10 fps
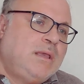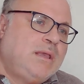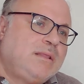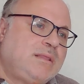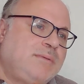
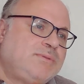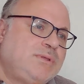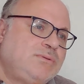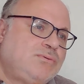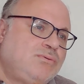
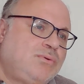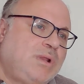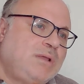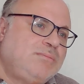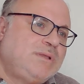Adapting to
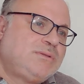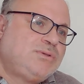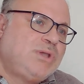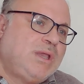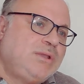climate
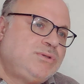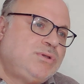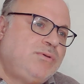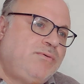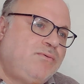change
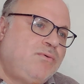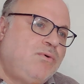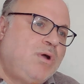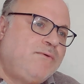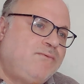
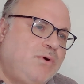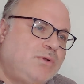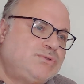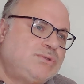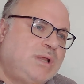through
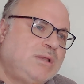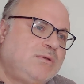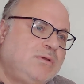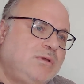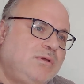efforts like
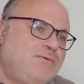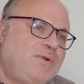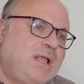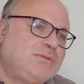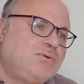
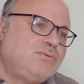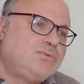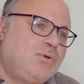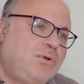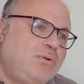flood
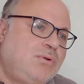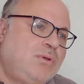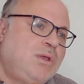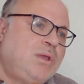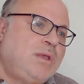control
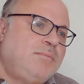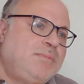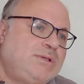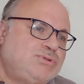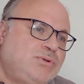
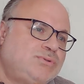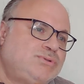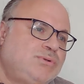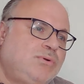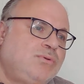measures
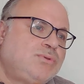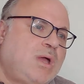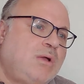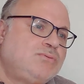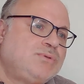or
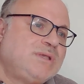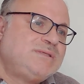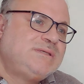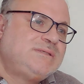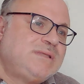
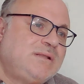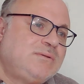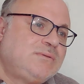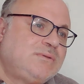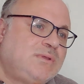
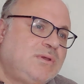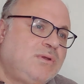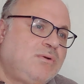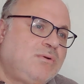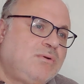drought-resistant
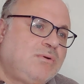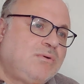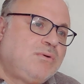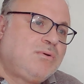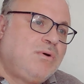
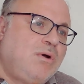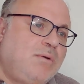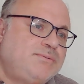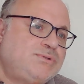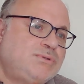
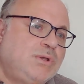crops